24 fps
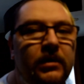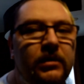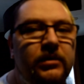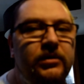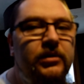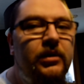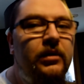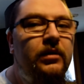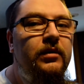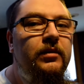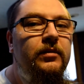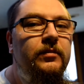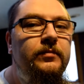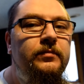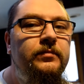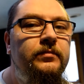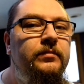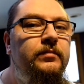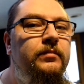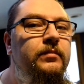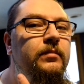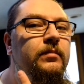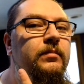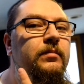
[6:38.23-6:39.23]
So
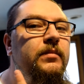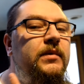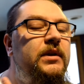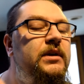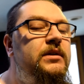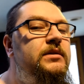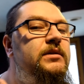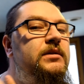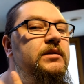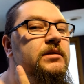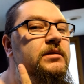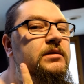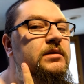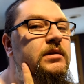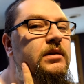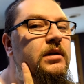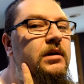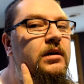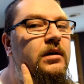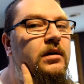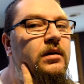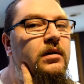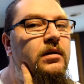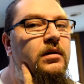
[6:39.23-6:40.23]
this is
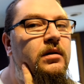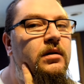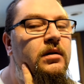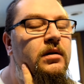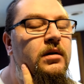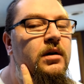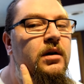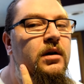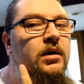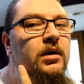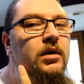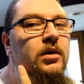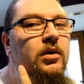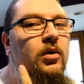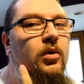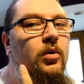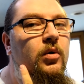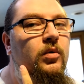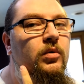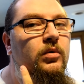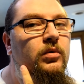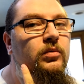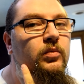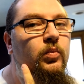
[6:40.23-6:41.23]
the
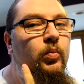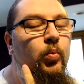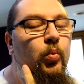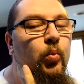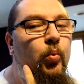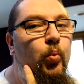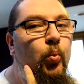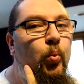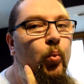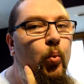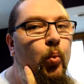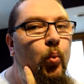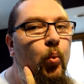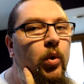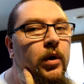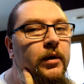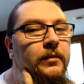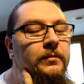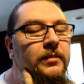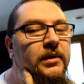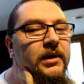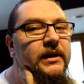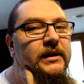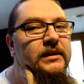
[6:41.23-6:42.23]
old
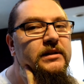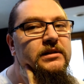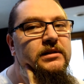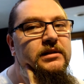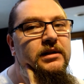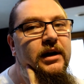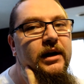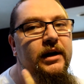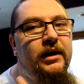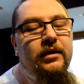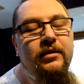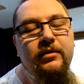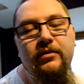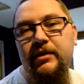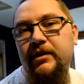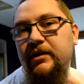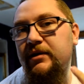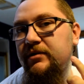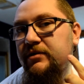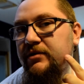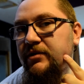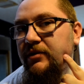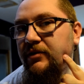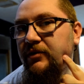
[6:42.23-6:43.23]
1-blade style.
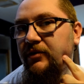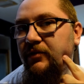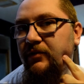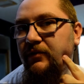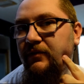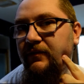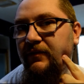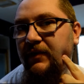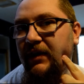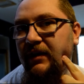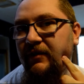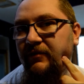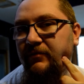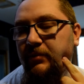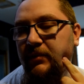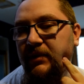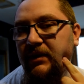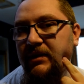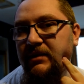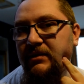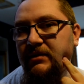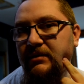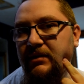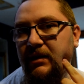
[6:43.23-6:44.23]
Here's the new
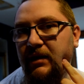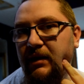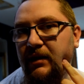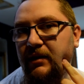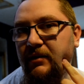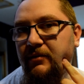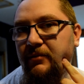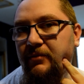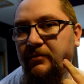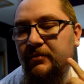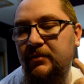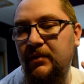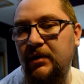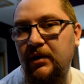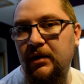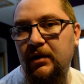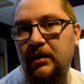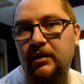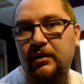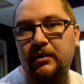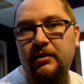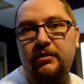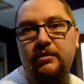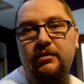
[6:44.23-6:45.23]
5-blade style.
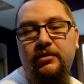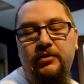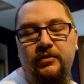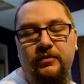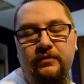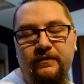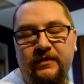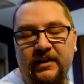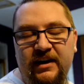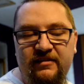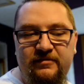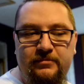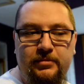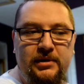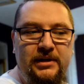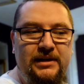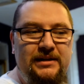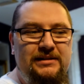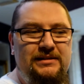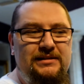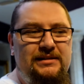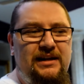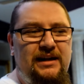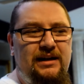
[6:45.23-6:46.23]
New
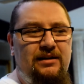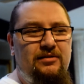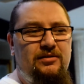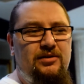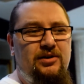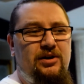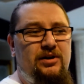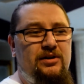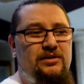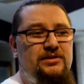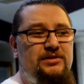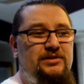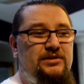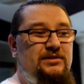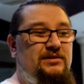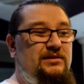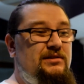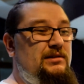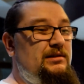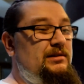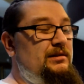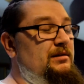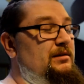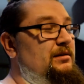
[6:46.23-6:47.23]
5-blade style
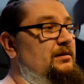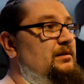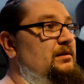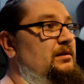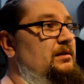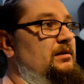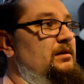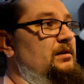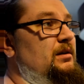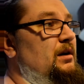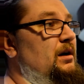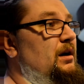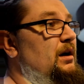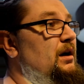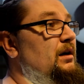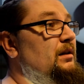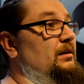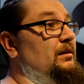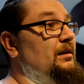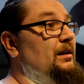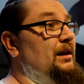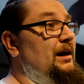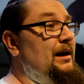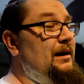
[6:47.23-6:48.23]
costs a
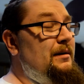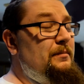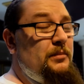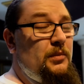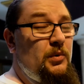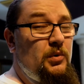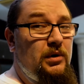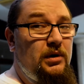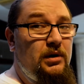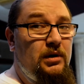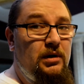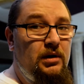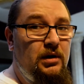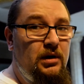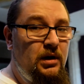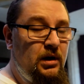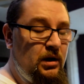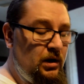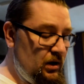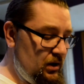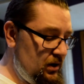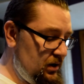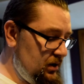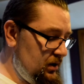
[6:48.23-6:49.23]
lot more.
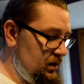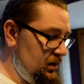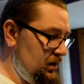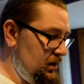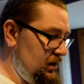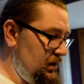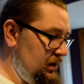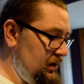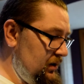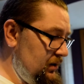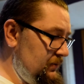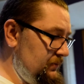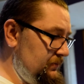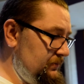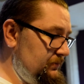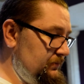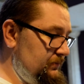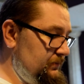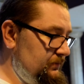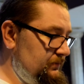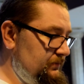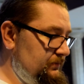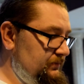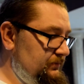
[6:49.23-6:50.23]

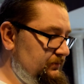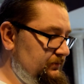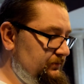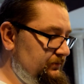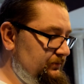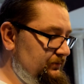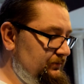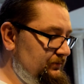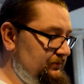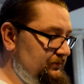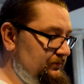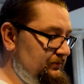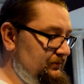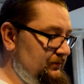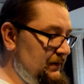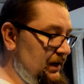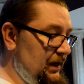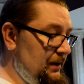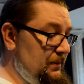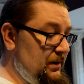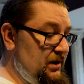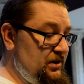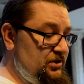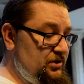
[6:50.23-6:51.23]
I'm
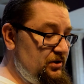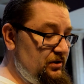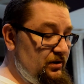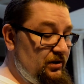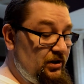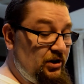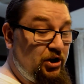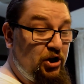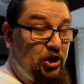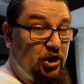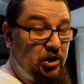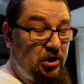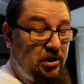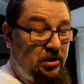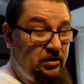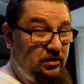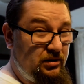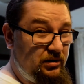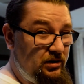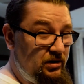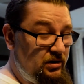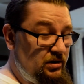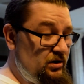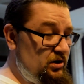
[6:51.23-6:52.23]
not sure the
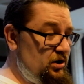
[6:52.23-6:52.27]
current